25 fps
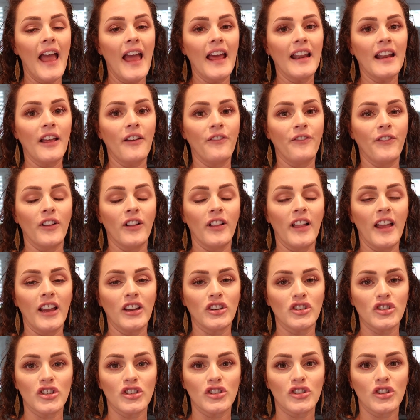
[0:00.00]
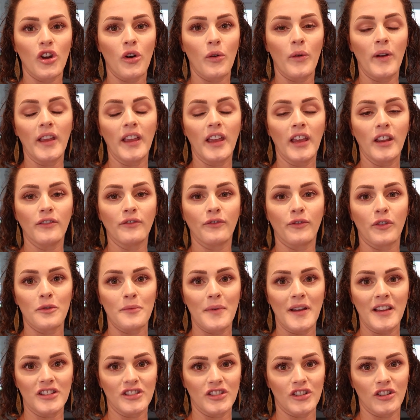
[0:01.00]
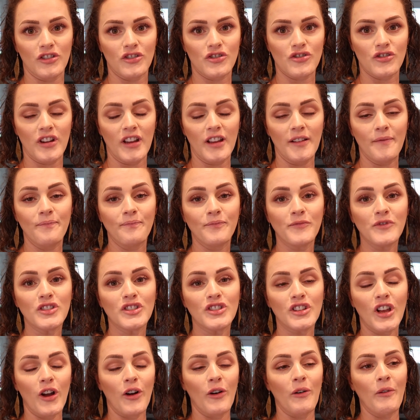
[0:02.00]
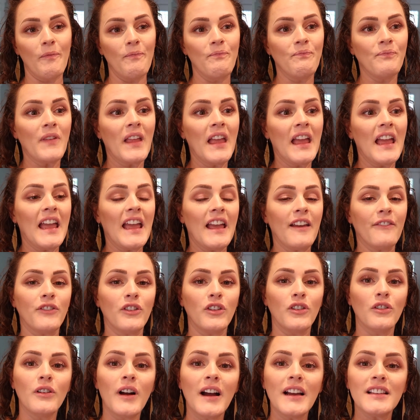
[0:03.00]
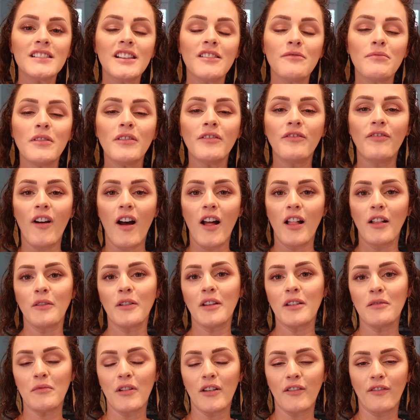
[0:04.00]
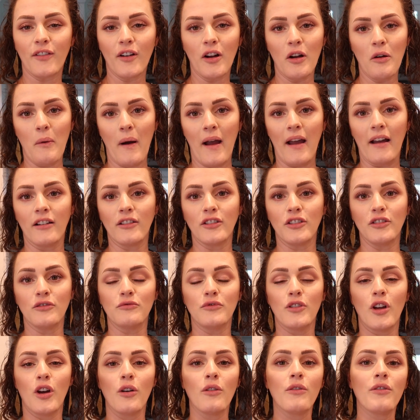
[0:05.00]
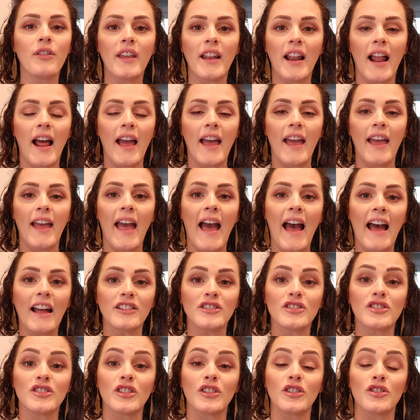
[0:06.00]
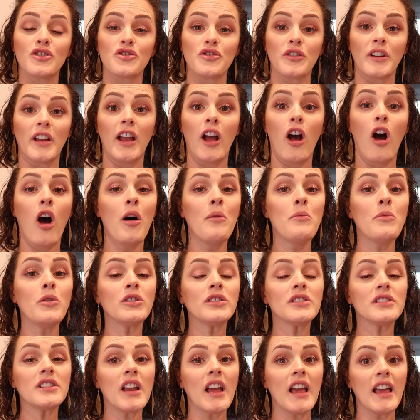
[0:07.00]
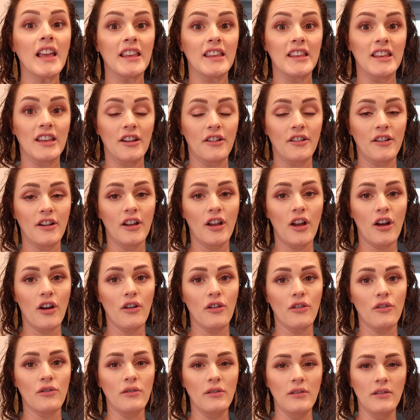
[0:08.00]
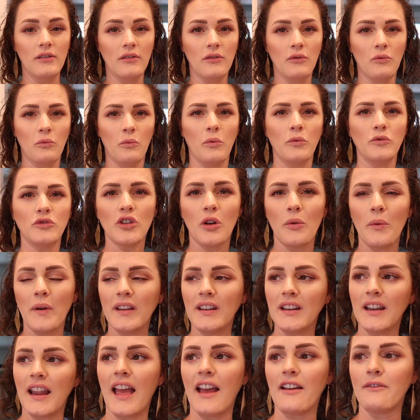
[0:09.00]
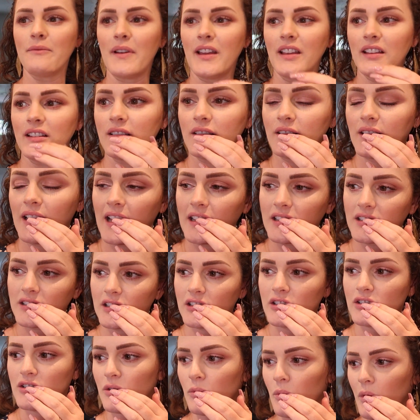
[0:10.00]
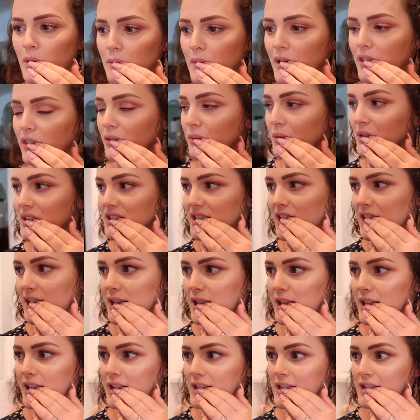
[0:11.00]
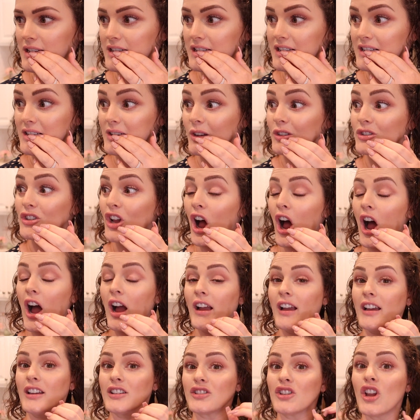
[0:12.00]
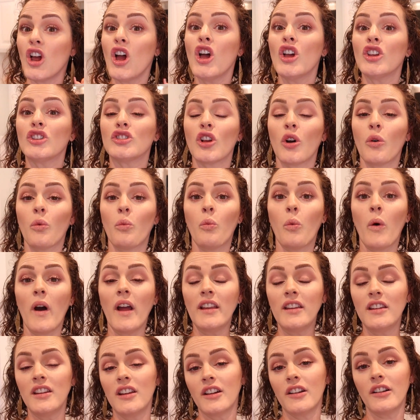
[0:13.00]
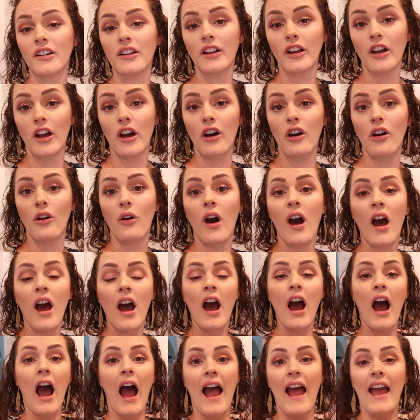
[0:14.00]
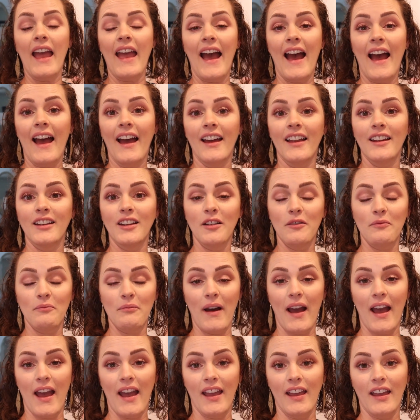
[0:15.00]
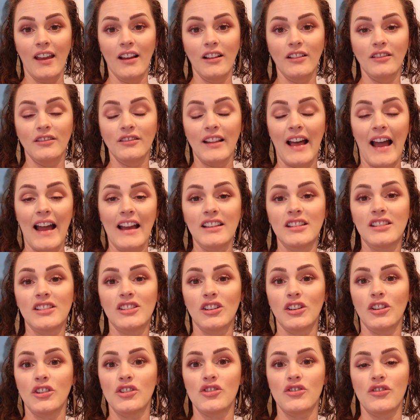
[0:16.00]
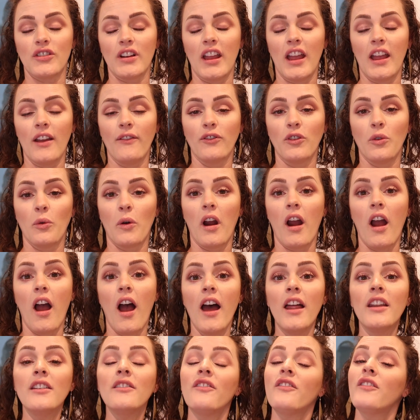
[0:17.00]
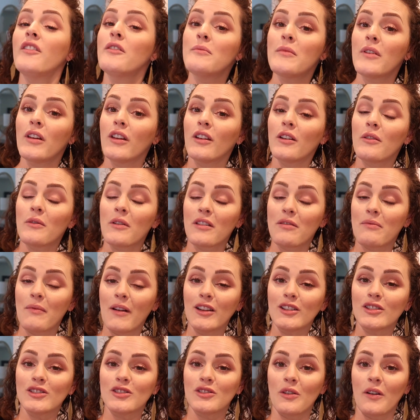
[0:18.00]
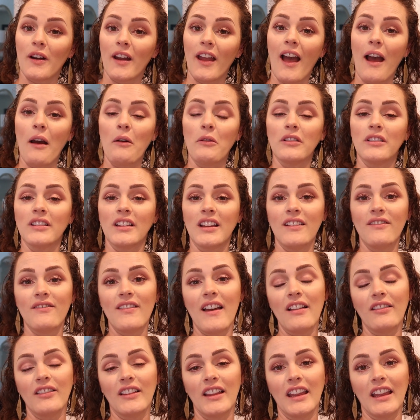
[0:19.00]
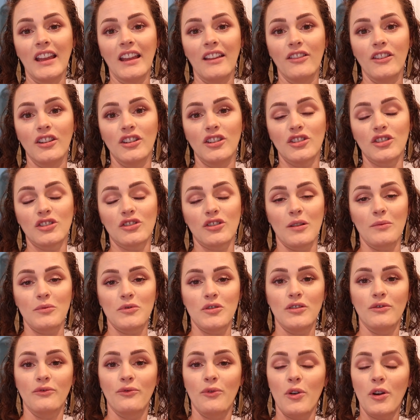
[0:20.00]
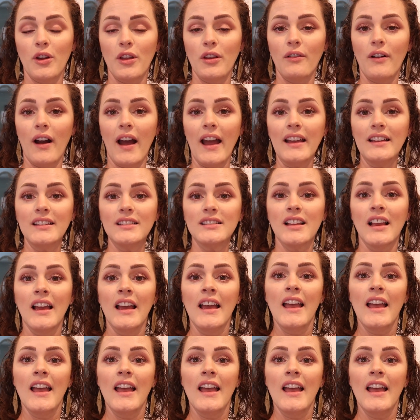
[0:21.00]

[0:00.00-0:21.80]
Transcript: and I feel anxious going in for my surgery. So if you guys have been following me for a while, you know that I had surgery almost a year ago. Joel, when did I have my last surgery? What month was it? August. It was August. So one year ago, I had my last surgery. If you are unfamiliar with my story, I will leave that link in the description for you guys